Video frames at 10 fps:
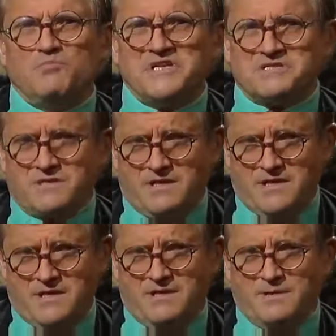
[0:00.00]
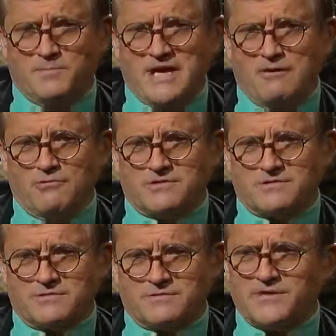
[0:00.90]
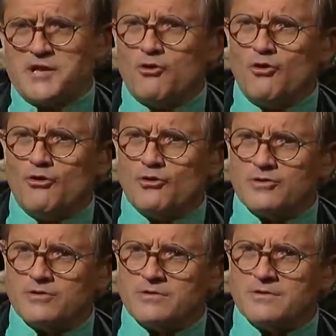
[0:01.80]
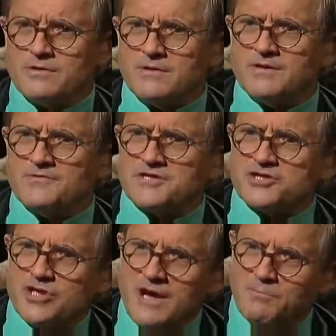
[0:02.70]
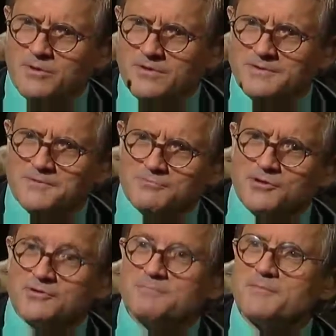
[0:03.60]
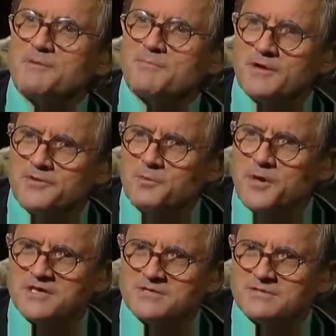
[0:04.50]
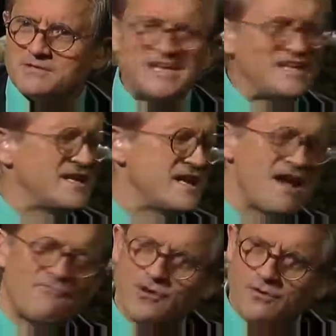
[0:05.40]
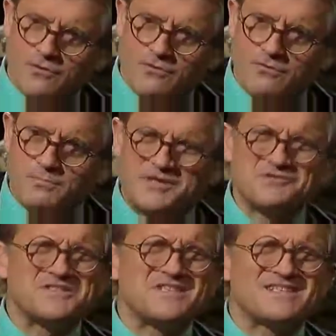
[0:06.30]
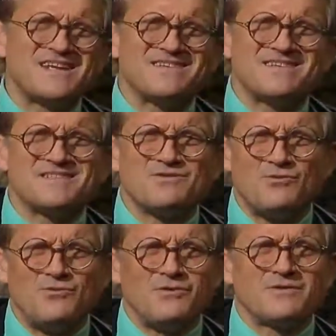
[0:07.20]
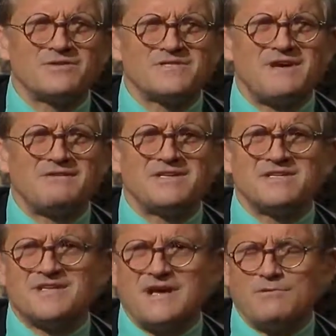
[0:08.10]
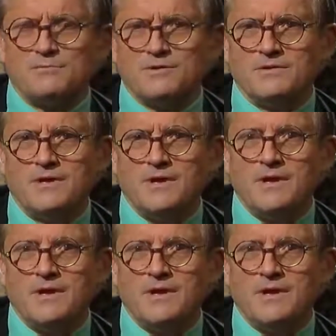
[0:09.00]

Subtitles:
bitterly about the organ at the chapel up the road that my mother went to. He'd never go, because he said this organ sounded terrible.